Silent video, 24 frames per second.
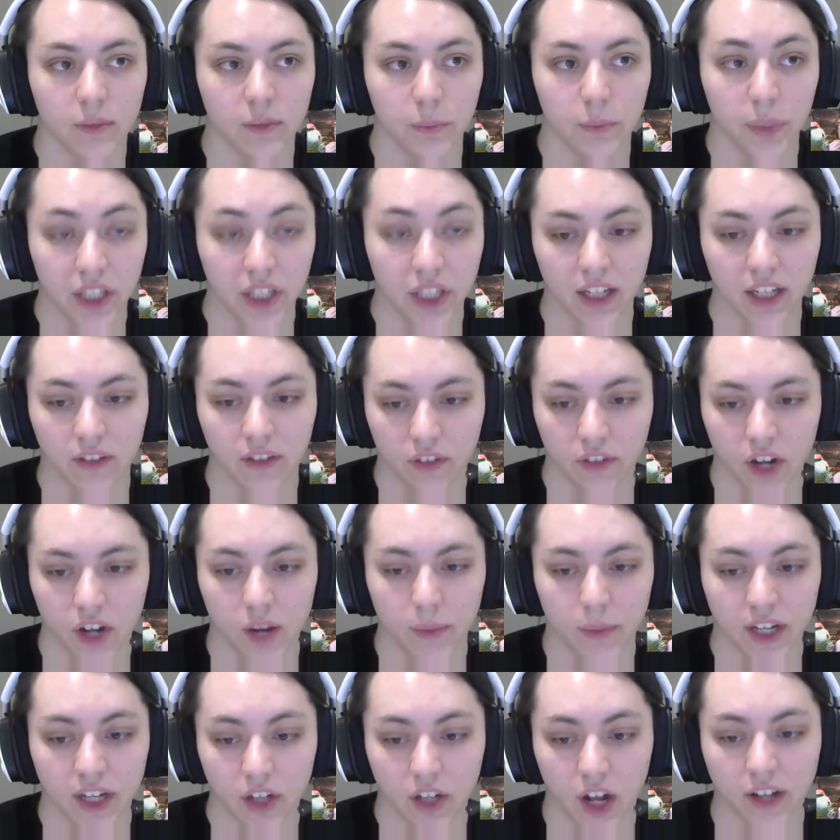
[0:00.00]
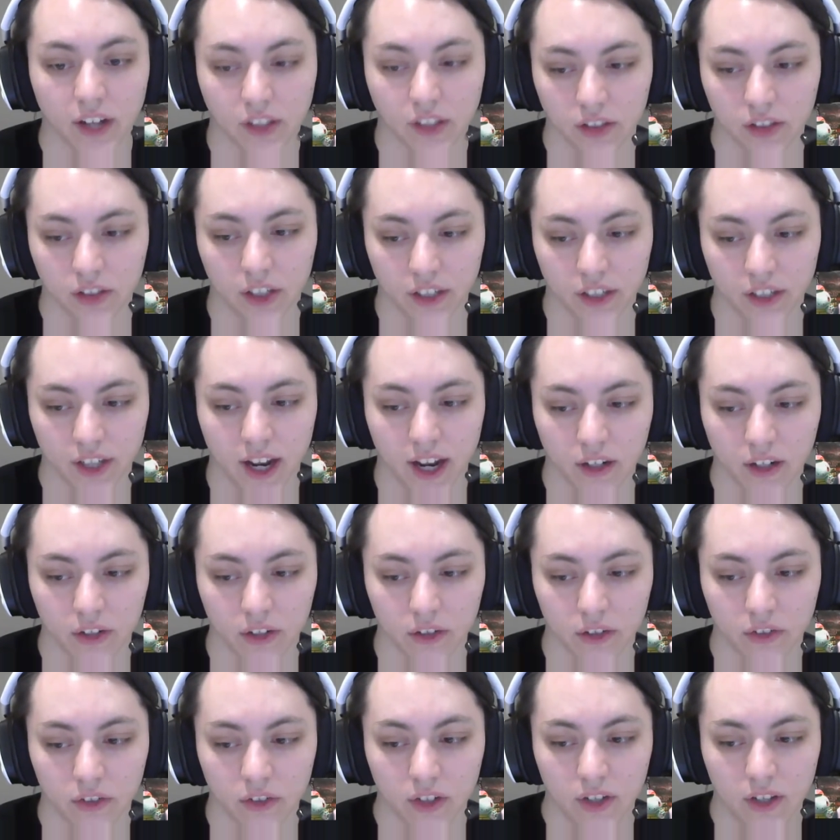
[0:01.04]
beginning of combat, not declare
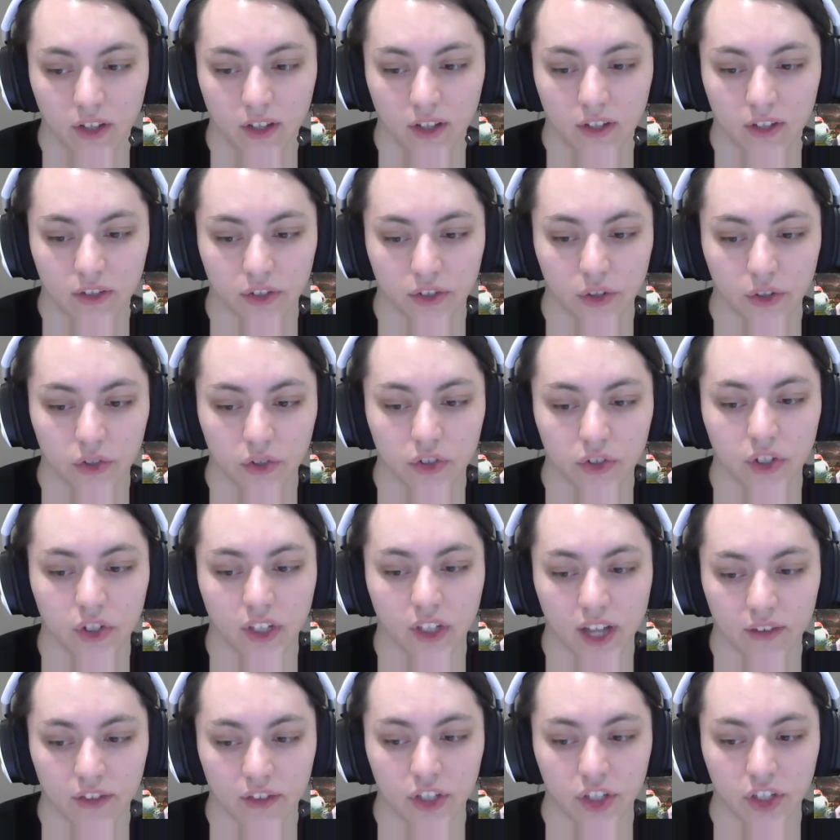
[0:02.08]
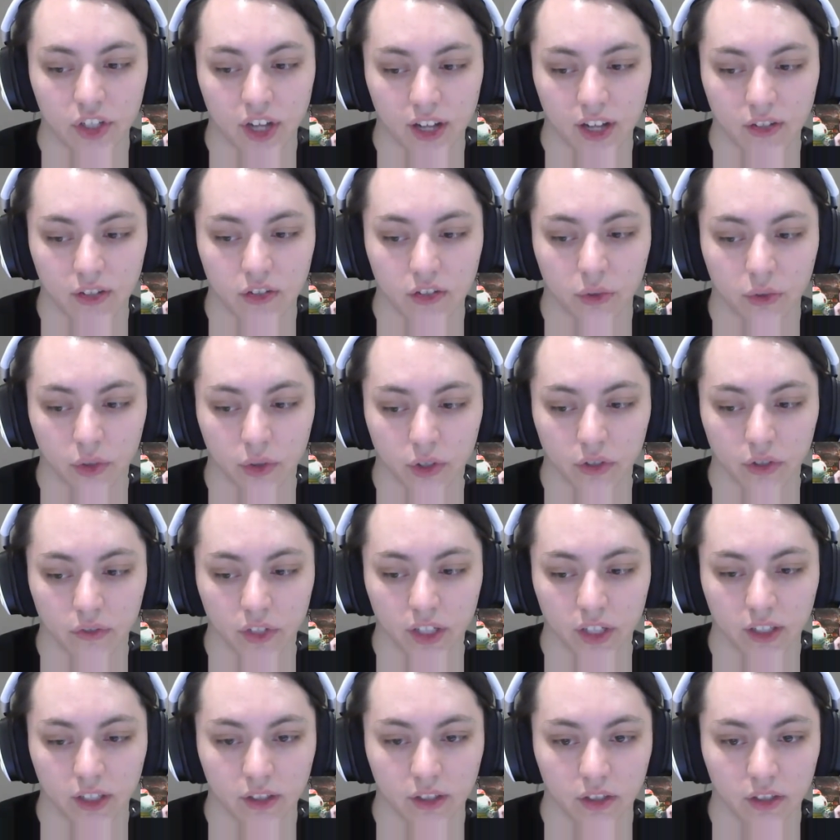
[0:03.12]
attackers. So you still have the chance to crew your
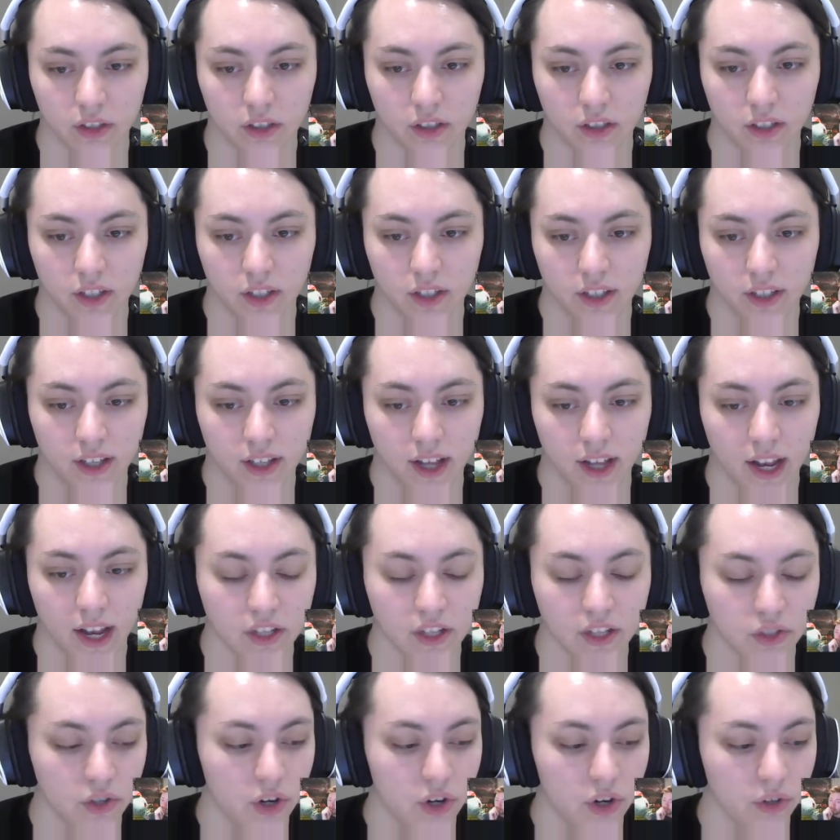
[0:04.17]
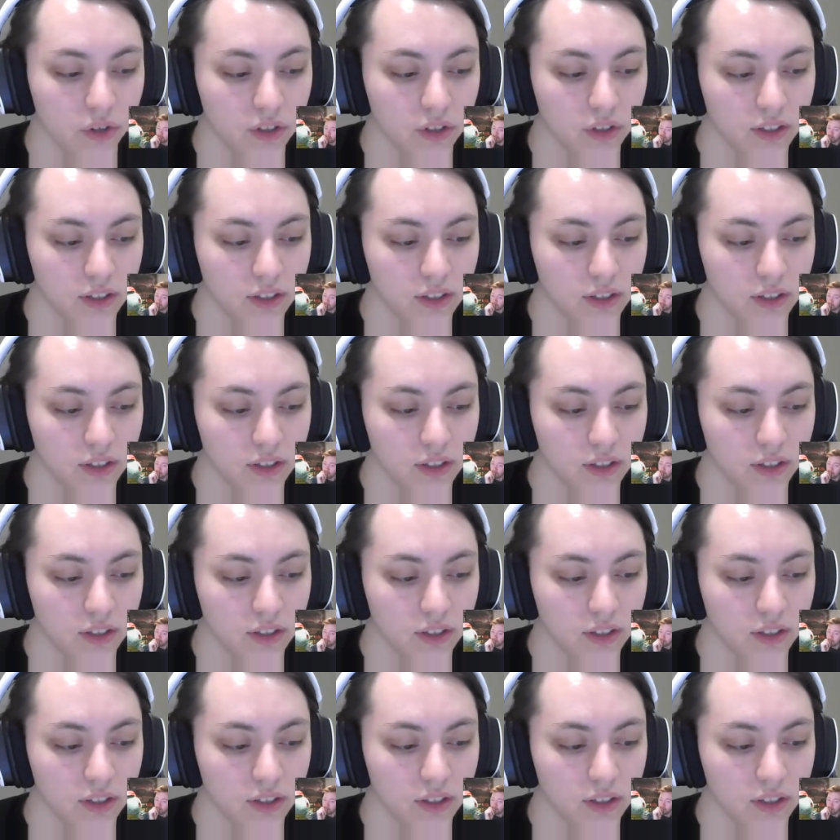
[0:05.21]
vehicle, and you don't